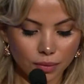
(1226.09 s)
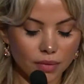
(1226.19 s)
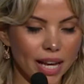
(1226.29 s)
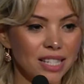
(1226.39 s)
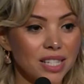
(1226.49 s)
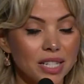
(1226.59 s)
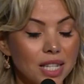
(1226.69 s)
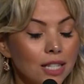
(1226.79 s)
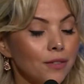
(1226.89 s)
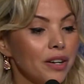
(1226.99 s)
and
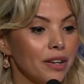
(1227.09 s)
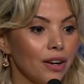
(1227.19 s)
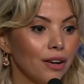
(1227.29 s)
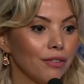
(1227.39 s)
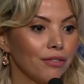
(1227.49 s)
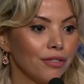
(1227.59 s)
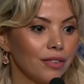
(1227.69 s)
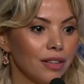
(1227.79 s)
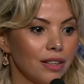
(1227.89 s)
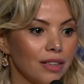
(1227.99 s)
successful enough
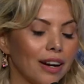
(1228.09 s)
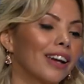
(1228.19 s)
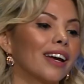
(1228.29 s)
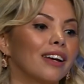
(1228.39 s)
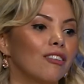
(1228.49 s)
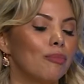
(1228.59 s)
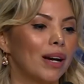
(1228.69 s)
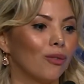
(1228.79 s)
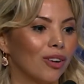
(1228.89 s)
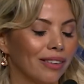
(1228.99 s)
that I can give
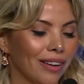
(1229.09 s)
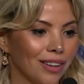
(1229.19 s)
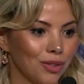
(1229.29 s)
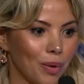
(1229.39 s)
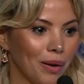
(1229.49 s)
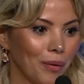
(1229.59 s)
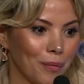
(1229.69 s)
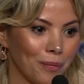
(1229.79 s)
back one day as well.